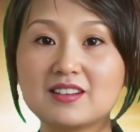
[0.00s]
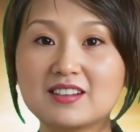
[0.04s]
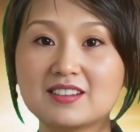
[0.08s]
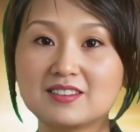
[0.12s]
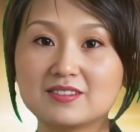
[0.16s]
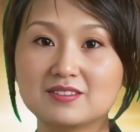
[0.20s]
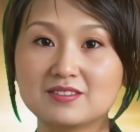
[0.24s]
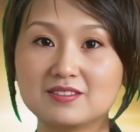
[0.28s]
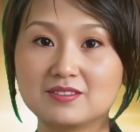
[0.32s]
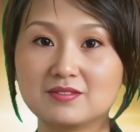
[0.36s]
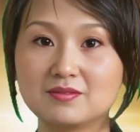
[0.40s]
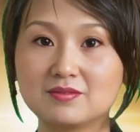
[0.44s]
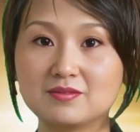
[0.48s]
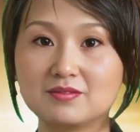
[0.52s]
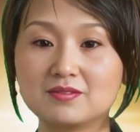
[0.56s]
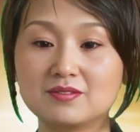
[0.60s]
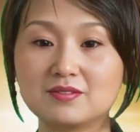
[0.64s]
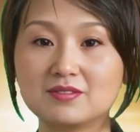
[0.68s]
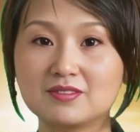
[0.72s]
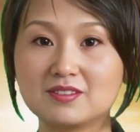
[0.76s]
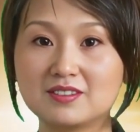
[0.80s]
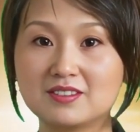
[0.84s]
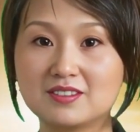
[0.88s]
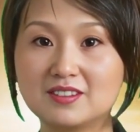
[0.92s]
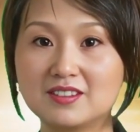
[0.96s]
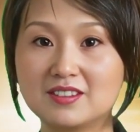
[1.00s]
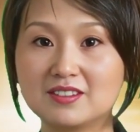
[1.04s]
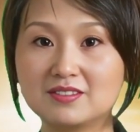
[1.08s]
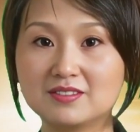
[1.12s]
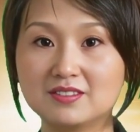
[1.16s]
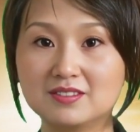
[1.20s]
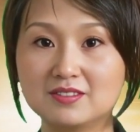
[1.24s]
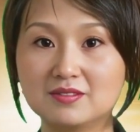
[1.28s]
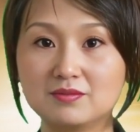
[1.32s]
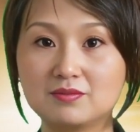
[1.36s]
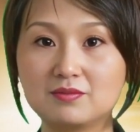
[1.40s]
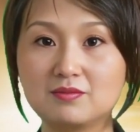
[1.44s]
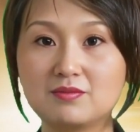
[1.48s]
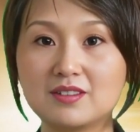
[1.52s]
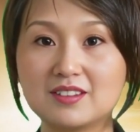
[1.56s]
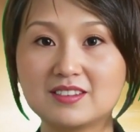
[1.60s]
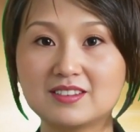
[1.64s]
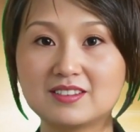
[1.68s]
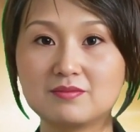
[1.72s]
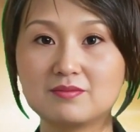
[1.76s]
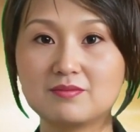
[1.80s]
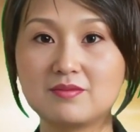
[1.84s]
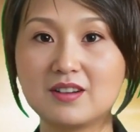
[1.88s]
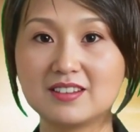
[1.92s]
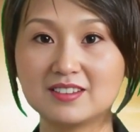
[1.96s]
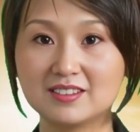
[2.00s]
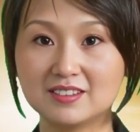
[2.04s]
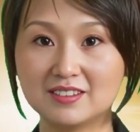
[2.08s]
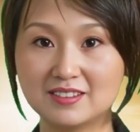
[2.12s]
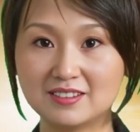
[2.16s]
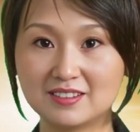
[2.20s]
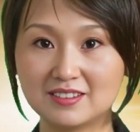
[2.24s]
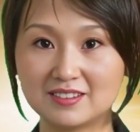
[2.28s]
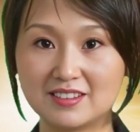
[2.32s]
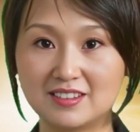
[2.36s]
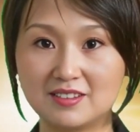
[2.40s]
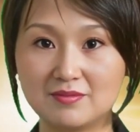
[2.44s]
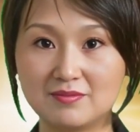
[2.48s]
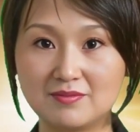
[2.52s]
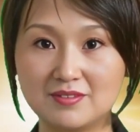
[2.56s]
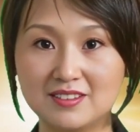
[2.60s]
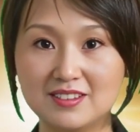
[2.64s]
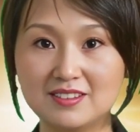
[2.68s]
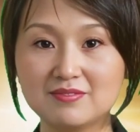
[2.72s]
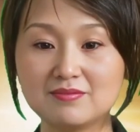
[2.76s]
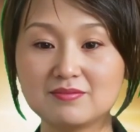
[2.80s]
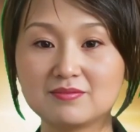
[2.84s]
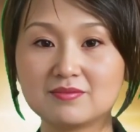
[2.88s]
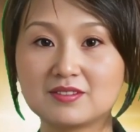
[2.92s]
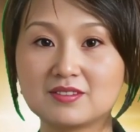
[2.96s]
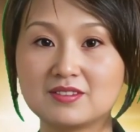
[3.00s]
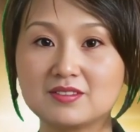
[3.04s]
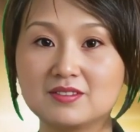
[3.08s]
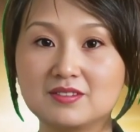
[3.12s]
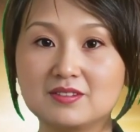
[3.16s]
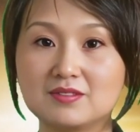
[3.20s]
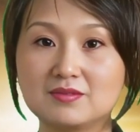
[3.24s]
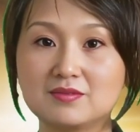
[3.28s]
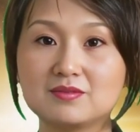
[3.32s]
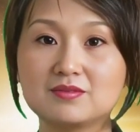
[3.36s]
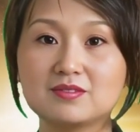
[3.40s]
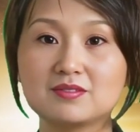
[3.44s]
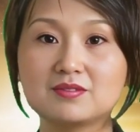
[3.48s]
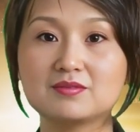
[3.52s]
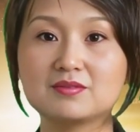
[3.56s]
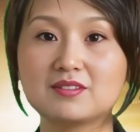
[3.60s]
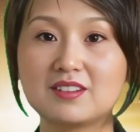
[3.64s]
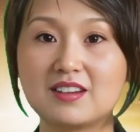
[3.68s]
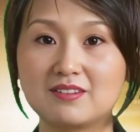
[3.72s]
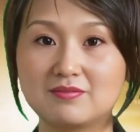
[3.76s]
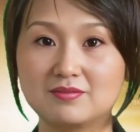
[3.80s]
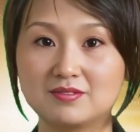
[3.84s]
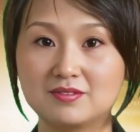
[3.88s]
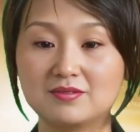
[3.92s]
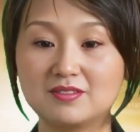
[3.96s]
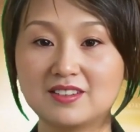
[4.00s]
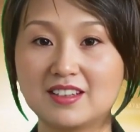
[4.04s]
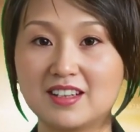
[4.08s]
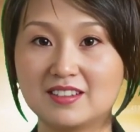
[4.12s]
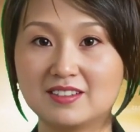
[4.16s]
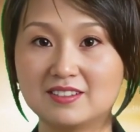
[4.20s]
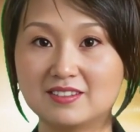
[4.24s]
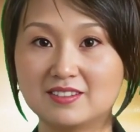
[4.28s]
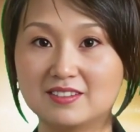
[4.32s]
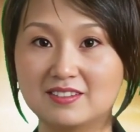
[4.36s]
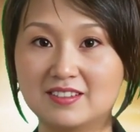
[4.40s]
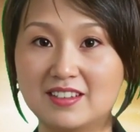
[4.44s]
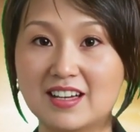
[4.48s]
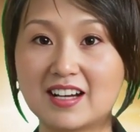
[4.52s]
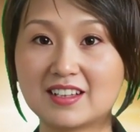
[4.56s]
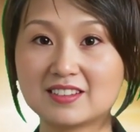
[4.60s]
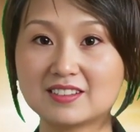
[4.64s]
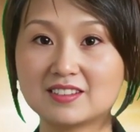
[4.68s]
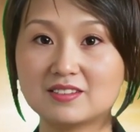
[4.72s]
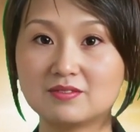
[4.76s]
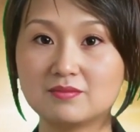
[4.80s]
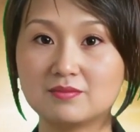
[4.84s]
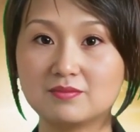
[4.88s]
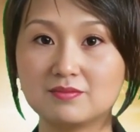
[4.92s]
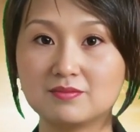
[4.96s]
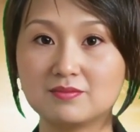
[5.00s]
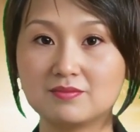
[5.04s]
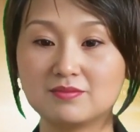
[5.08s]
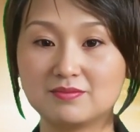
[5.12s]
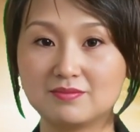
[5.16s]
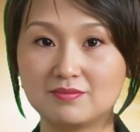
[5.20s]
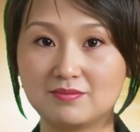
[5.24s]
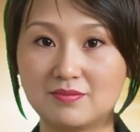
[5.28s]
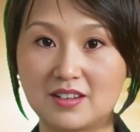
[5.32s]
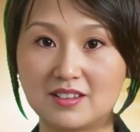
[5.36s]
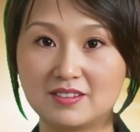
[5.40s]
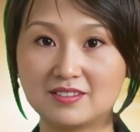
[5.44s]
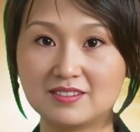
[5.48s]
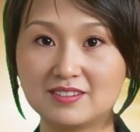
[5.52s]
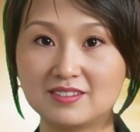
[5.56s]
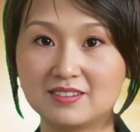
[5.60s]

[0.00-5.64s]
to think that they are not targets just because they are not targets. News Report 4.